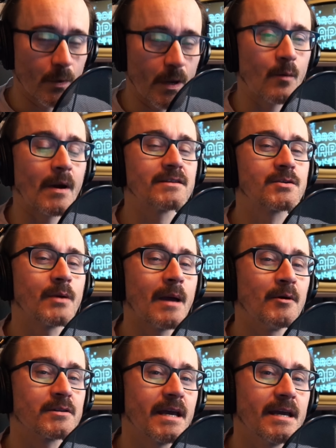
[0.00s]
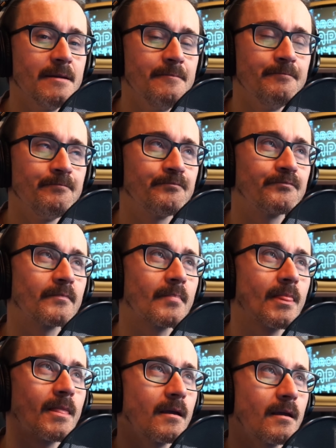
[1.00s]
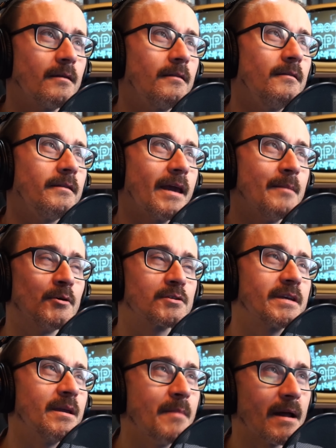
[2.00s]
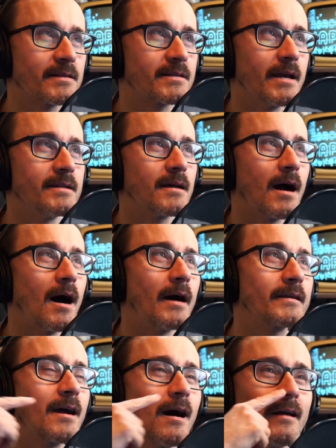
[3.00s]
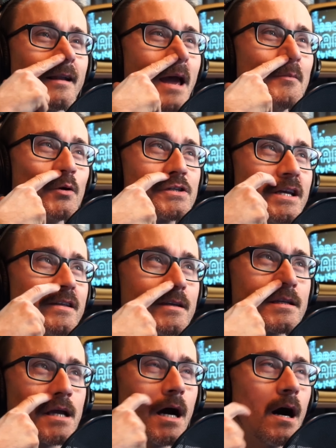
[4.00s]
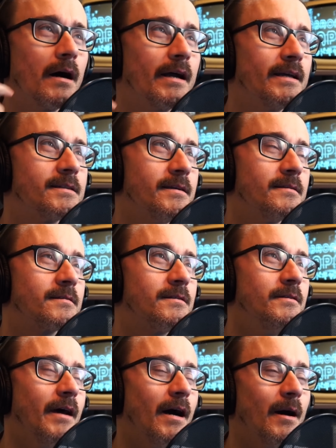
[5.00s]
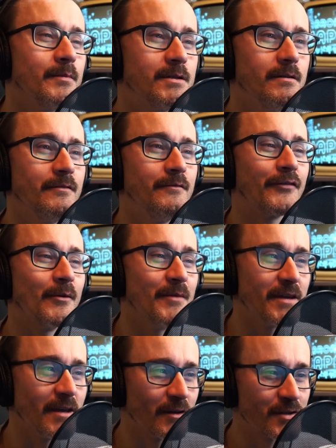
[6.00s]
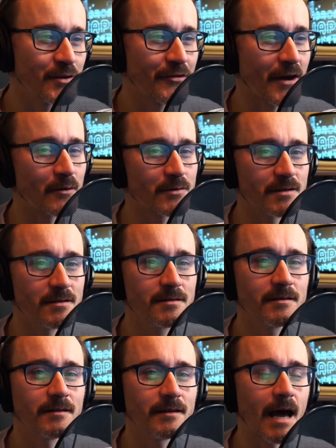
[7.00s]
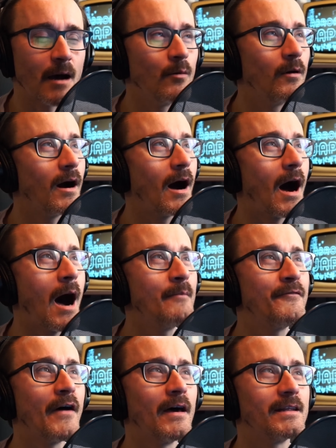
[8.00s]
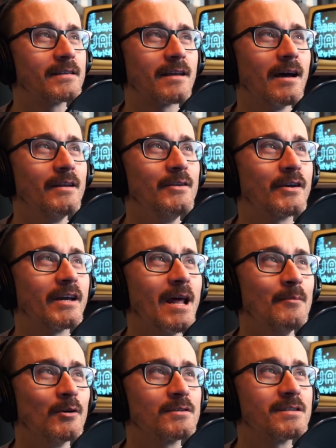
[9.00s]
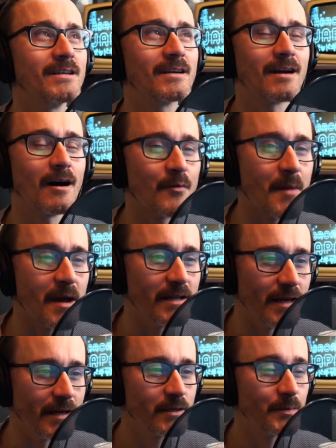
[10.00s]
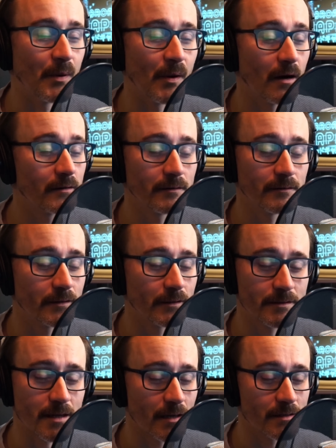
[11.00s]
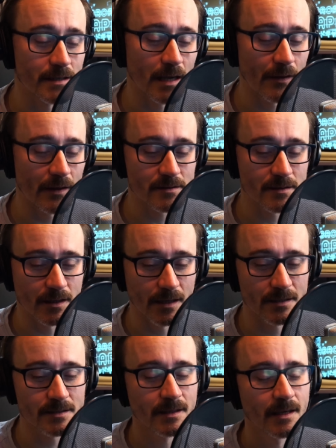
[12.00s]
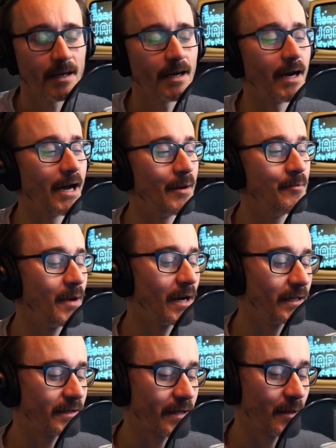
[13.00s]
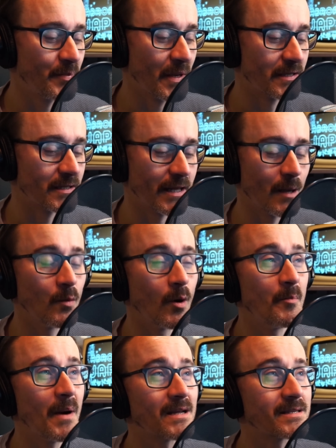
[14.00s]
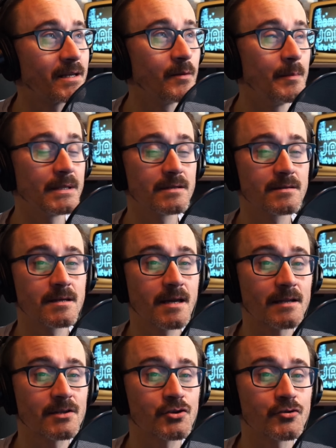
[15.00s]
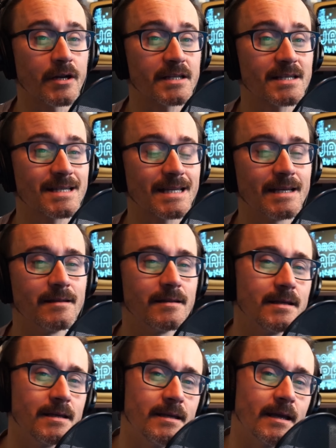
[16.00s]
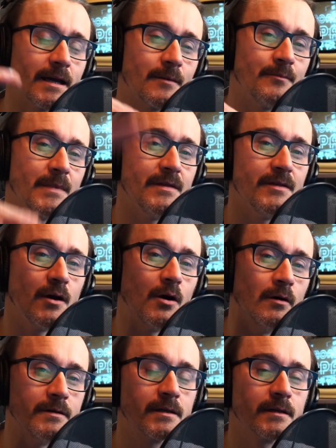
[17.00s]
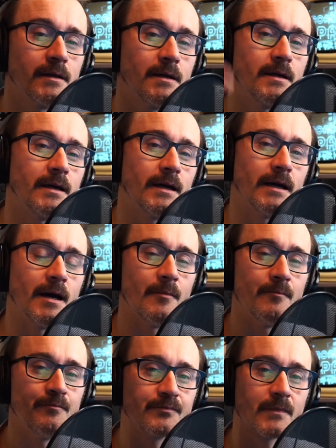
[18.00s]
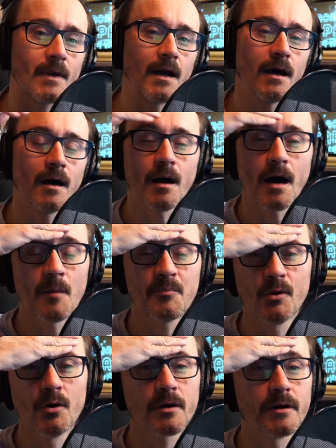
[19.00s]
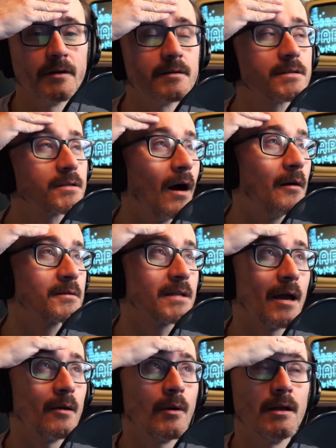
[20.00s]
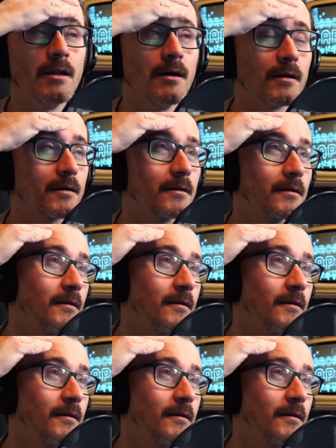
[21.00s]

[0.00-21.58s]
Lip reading: It went to MOT. The MOT man said, I can't MOT this car. It is from the year 2000. Now, I'm fairly certain you can MOT a car from any age, but it turns out that's the case. And he said basically it won't pass anyway because the gas struts in the hood are broken. So I was like, well, look.